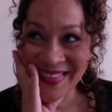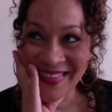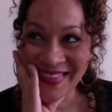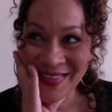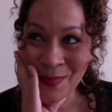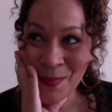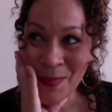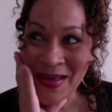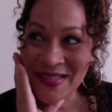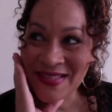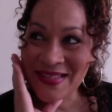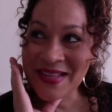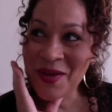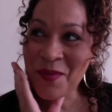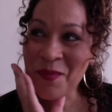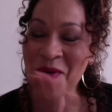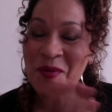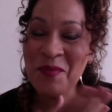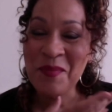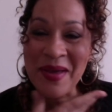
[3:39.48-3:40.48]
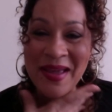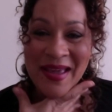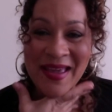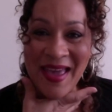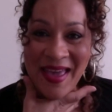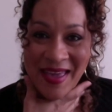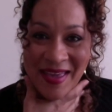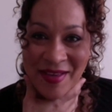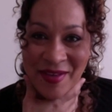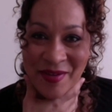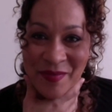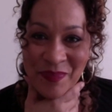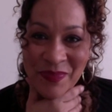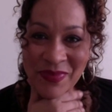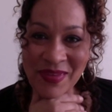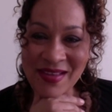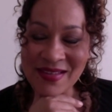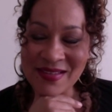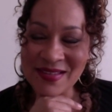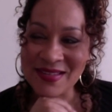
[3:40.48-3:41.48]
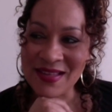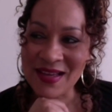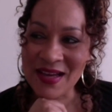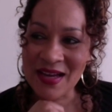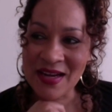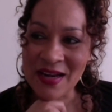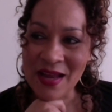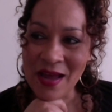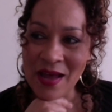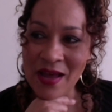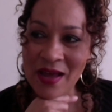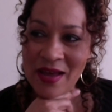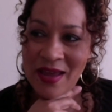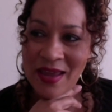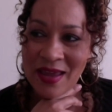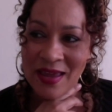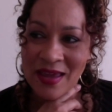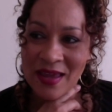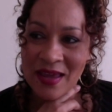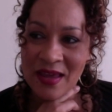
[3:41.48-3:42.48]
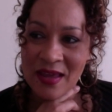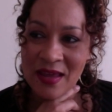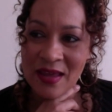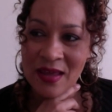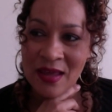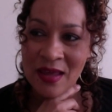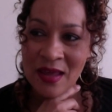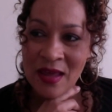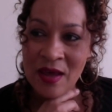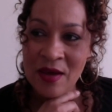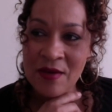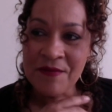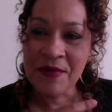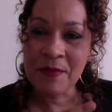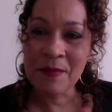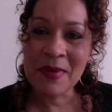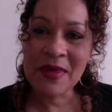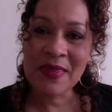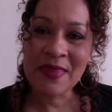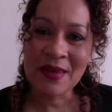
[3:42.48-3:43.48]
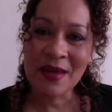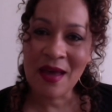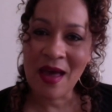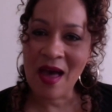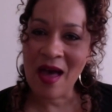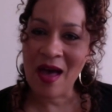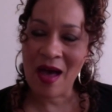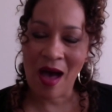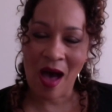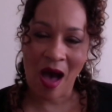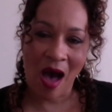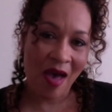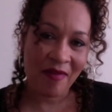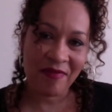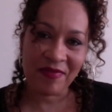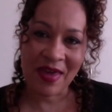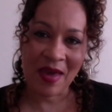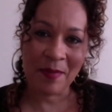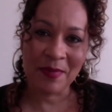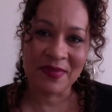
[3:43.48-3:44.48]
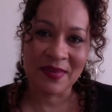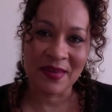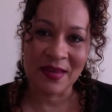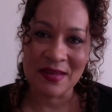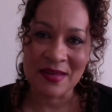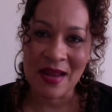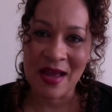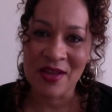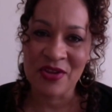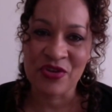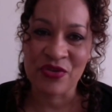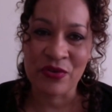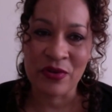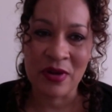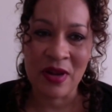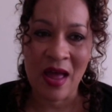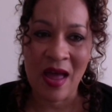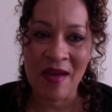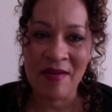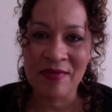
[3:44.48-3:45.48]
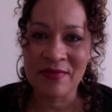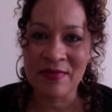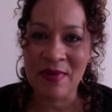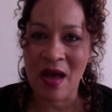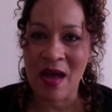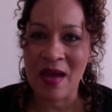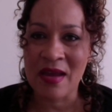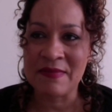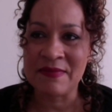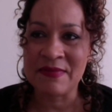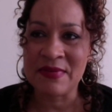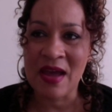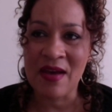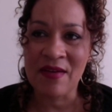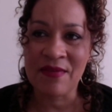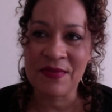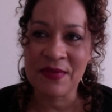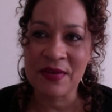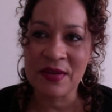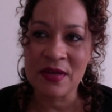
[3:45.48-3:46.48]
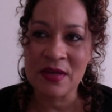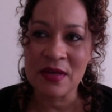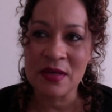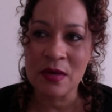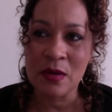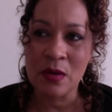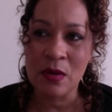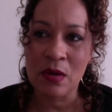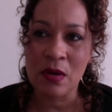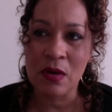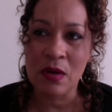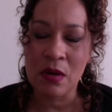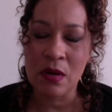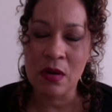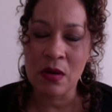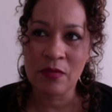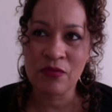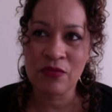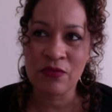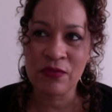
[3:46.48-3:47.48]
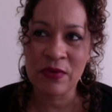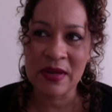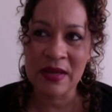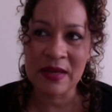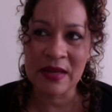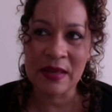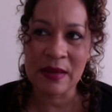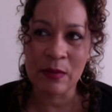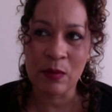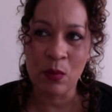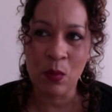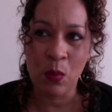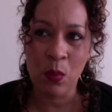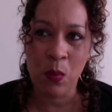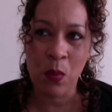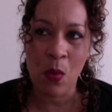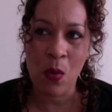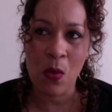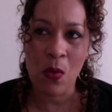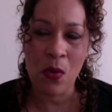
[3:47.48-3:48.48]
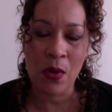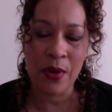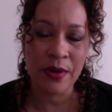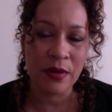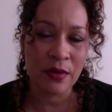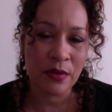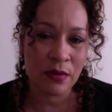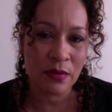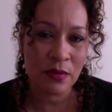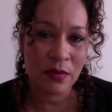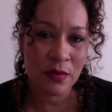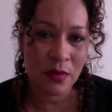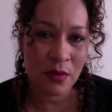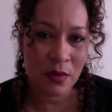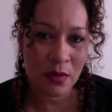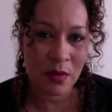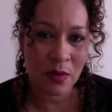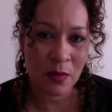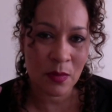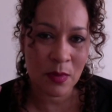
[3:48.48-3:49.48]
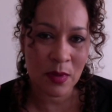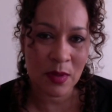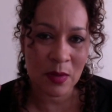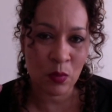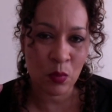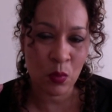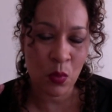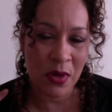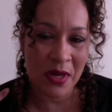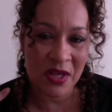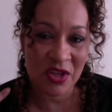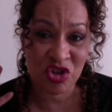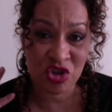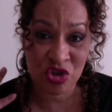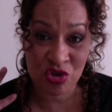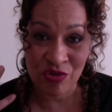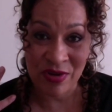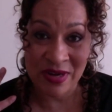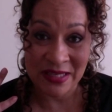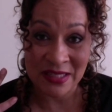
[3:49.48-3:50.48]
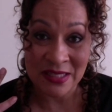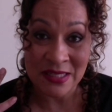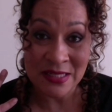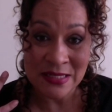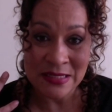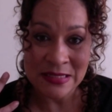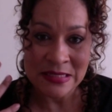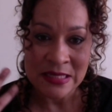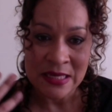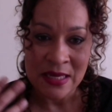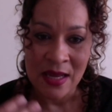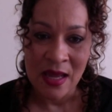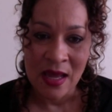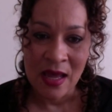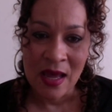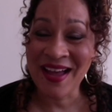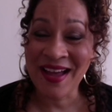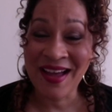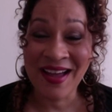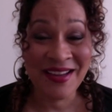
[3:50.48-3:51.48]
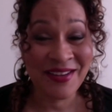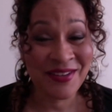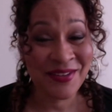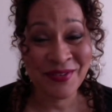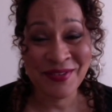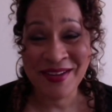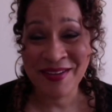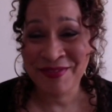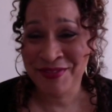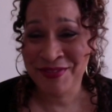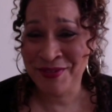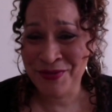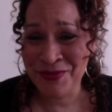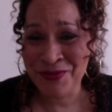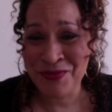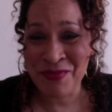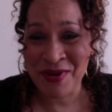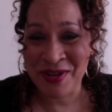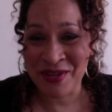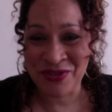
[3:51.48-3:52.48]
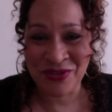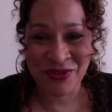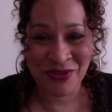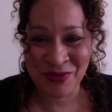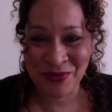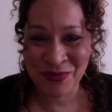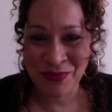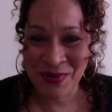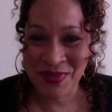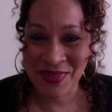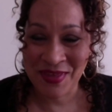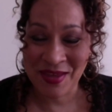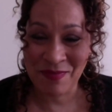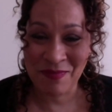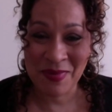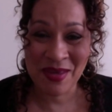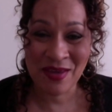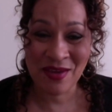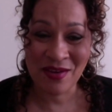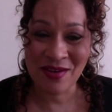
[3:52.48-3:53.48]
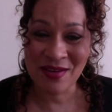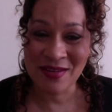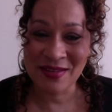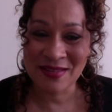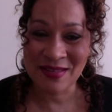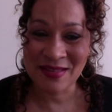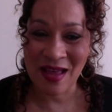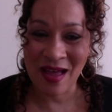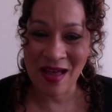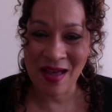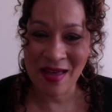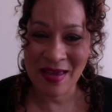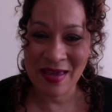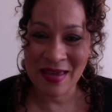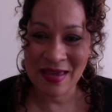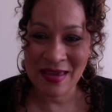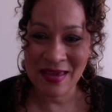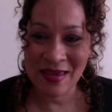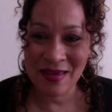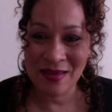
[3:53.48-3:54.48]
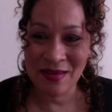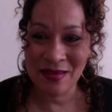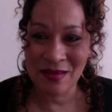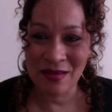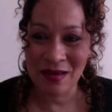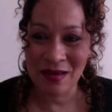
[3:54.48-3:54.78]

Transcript: The best thing about my hair is that I, for me, that I've kept it natural. I've I've never really worn worn it straightened. I don't have to do much with it because I